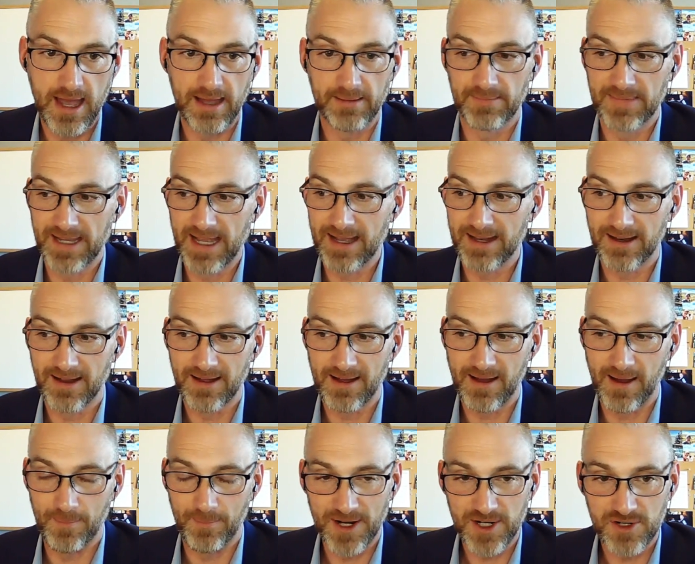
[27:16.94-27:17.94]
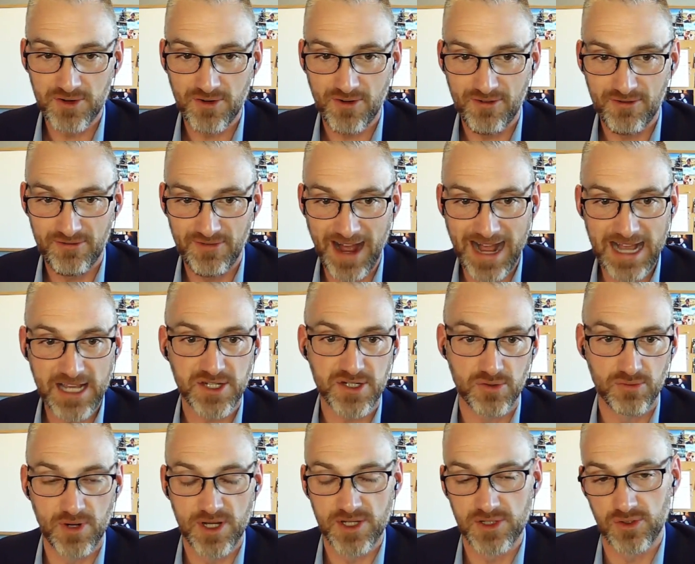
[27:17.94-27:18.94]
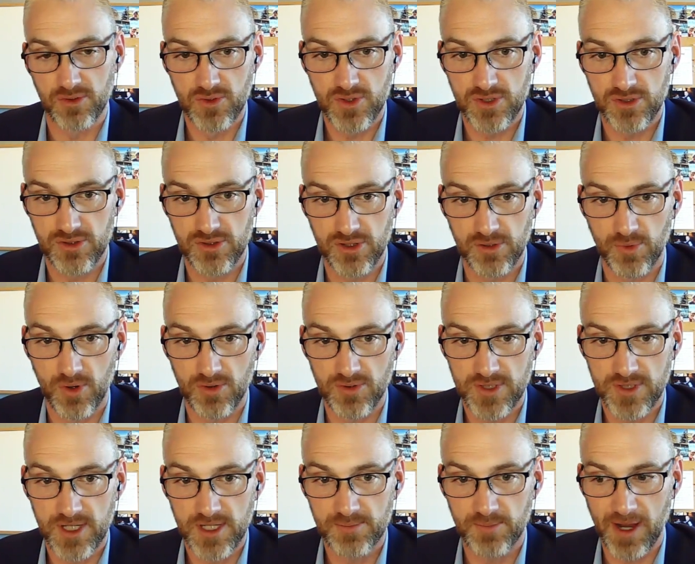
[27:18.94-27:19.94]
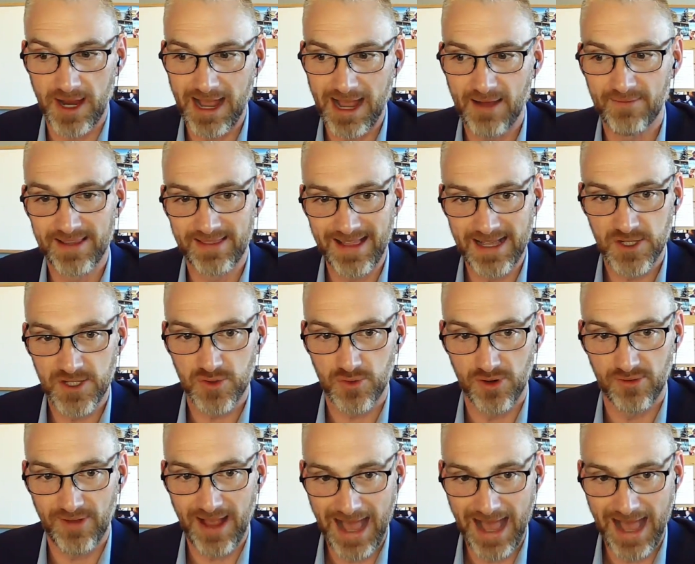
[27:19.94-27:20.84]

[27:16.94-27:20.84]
get a much faster resolution to the process by having that sort of